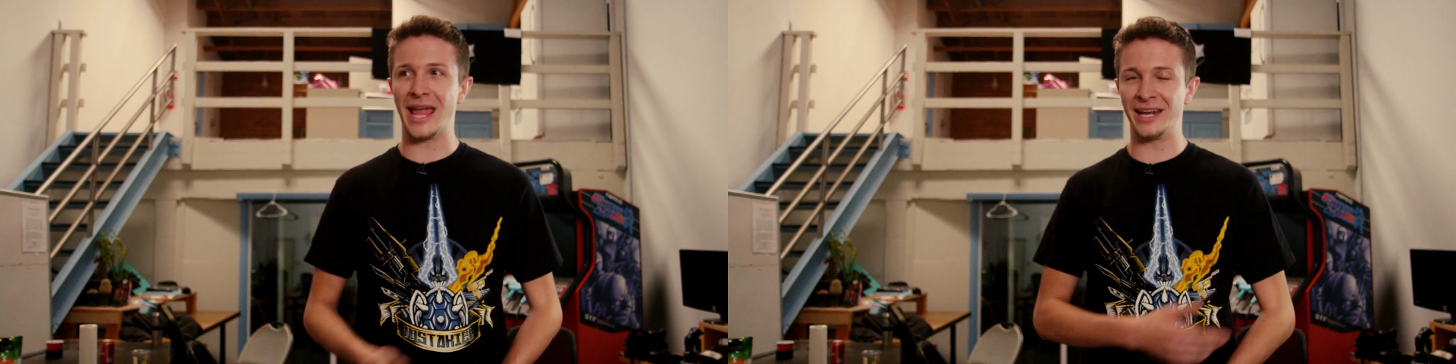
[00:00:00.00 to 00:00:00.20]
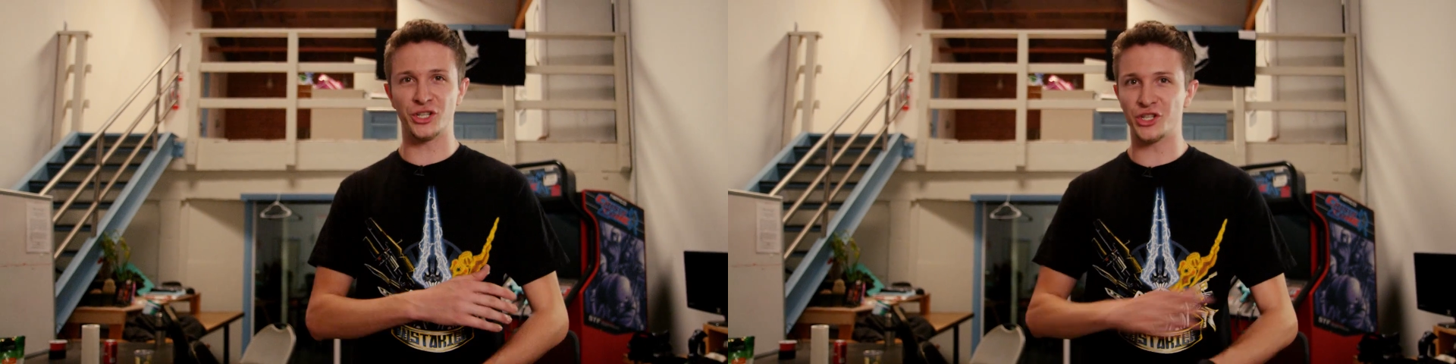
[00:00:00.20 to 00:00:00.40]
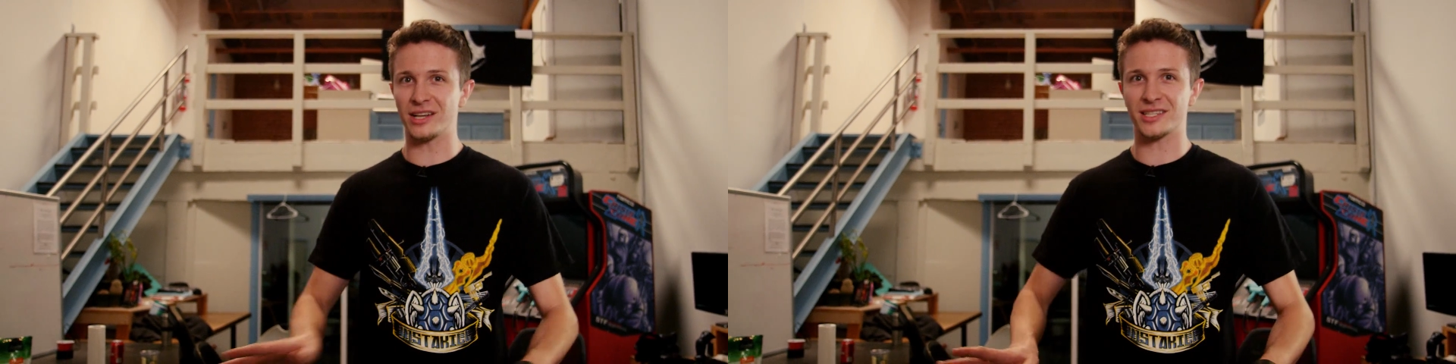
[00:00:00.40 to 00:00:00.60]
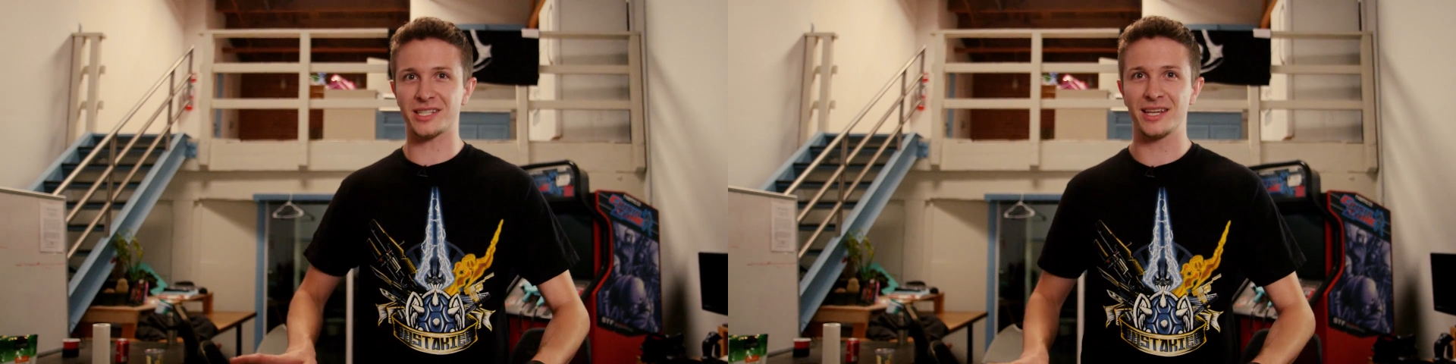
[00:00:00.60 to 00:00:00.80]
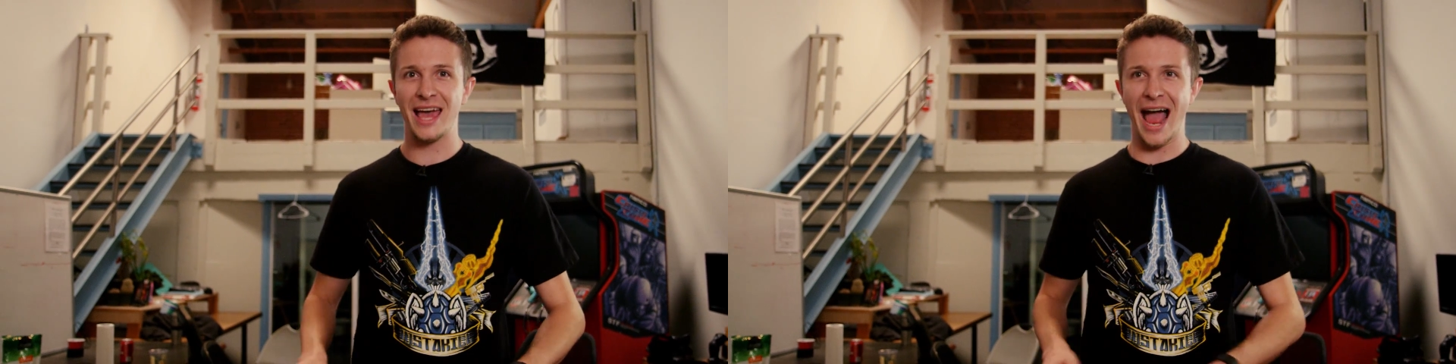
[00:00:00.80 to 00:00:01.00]
and
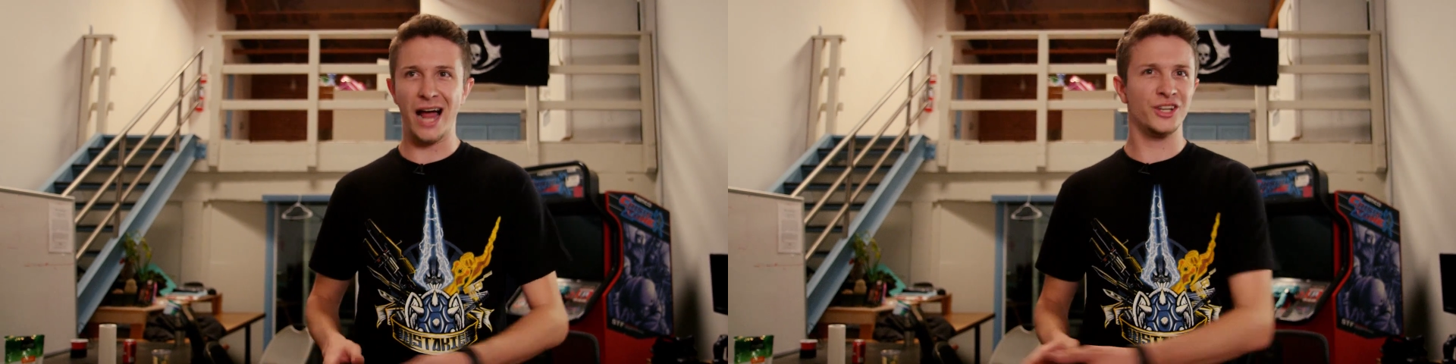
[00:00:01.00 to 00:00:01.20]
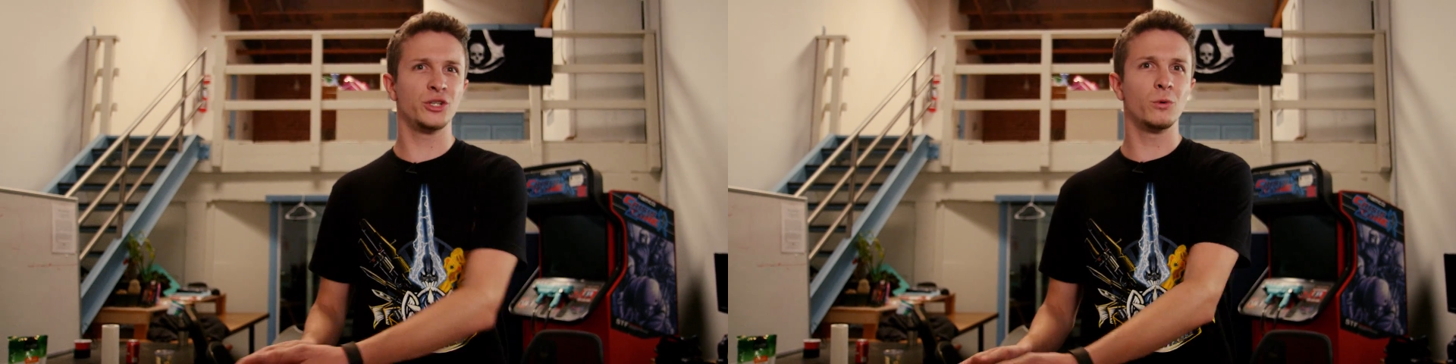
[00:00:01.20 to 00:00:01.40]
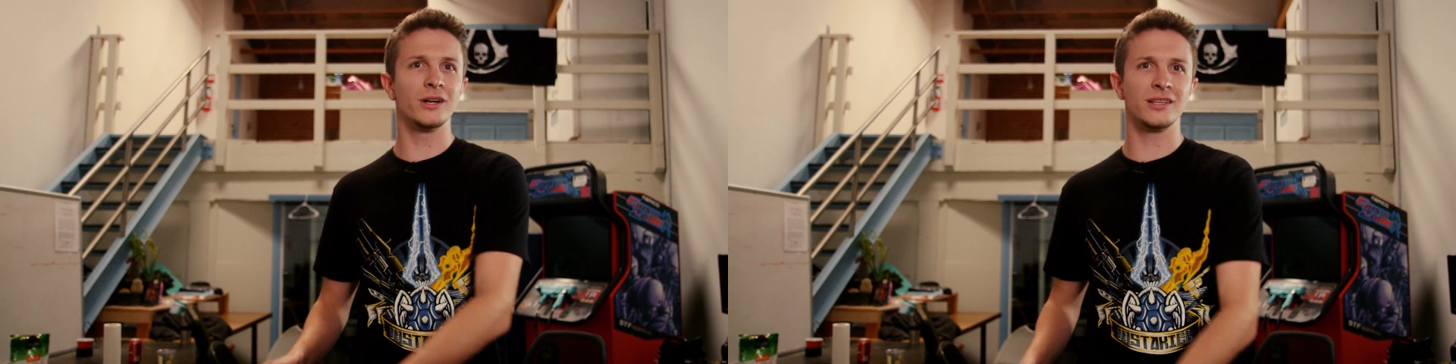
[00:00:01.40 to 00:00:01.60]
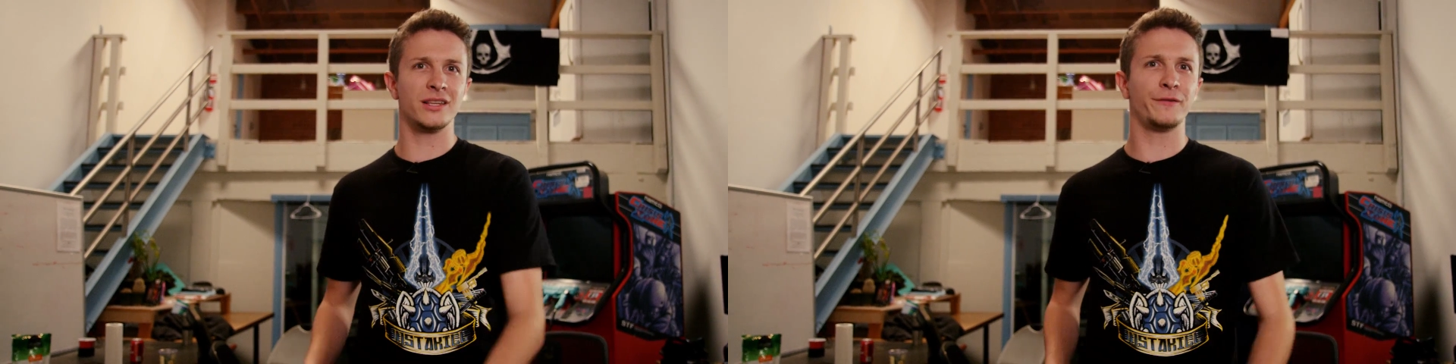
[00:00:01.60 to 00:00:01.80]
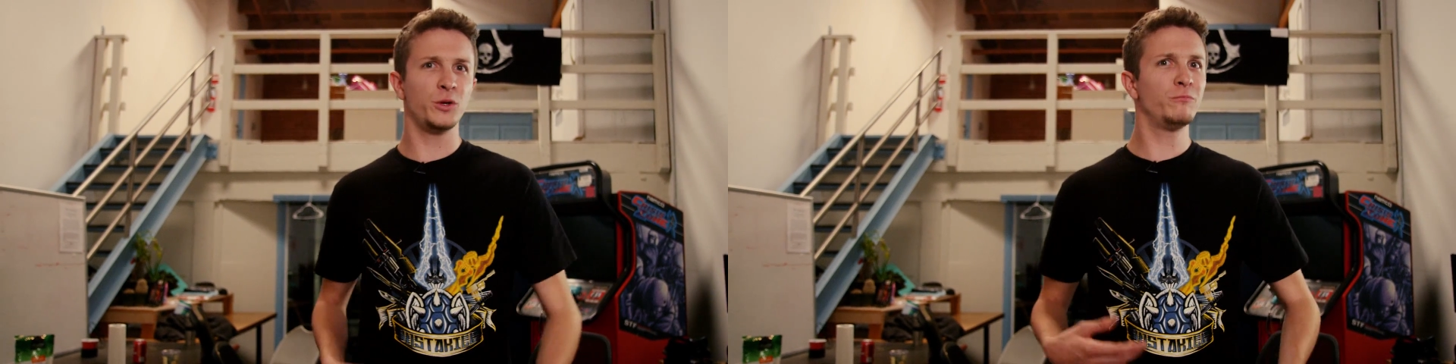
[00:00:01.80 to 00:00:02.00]
adjust as you would as if you